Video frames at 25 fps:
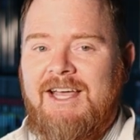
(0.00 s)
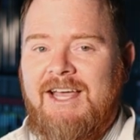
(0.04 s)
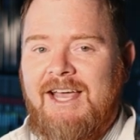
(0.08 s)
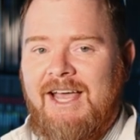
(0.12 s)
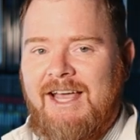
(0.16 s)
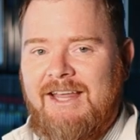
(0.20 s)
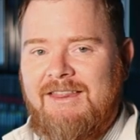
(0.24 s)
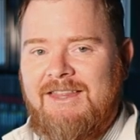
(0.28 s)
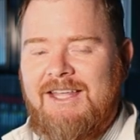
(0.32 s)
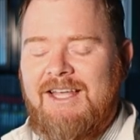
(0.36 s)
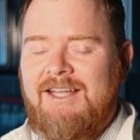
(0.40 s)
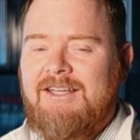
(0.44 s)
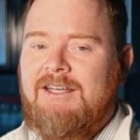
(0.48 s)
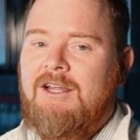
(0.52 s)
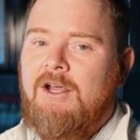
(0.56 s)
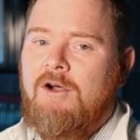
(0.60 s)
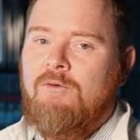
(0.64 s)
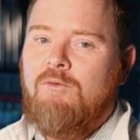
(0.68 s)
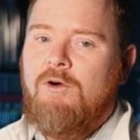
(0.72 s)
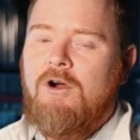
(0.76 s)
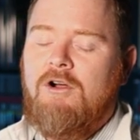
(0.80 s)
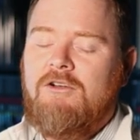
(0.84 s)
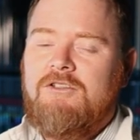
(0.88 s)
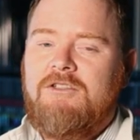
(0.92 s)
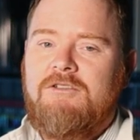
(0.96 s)
And then
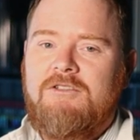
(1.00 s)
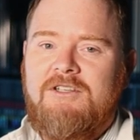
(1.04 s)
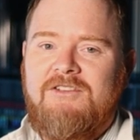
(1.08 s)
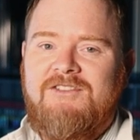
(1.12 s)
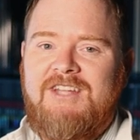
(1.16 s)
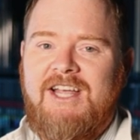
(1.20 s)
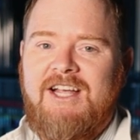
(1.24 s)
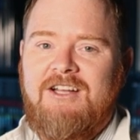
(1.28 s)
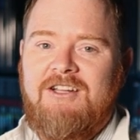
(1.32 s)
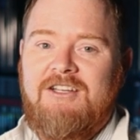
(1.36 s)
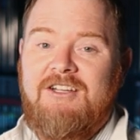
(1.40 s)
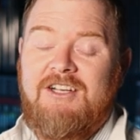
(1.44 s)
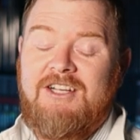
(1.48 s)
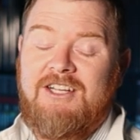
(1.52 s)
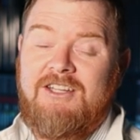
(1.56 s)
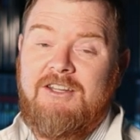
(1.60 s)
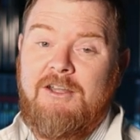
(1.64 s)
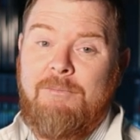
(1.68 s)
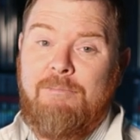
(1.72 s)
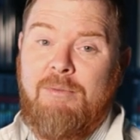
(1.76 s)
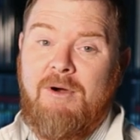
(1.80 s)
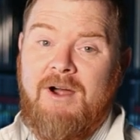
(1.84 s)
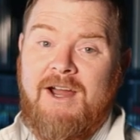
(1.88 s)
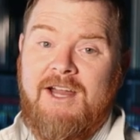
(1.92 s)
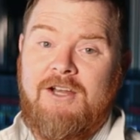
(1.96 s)
we're also going to take a look at the
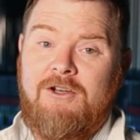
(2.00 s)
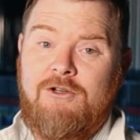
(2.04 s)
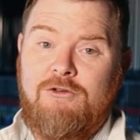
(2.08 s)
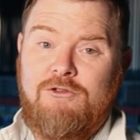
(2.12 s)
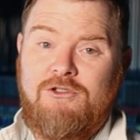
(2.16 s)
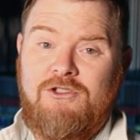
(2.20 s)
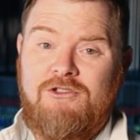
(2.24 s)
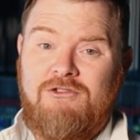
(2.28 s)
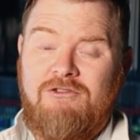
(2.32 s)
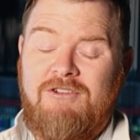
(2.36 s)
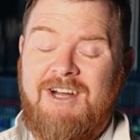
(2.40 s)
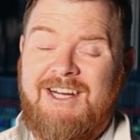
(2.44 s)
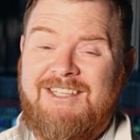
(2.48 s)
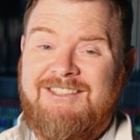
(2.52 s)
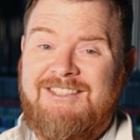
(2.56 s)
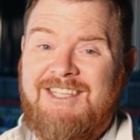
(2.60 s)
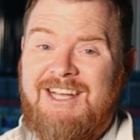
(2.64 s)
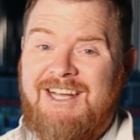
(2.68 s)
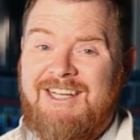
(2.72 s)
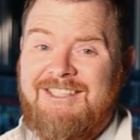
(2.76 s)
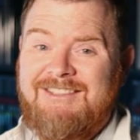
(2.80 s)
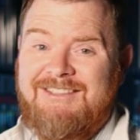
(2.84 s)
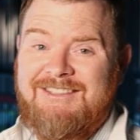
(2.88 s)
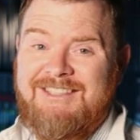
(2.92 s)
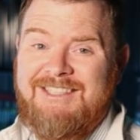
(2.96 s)
brand new Srixon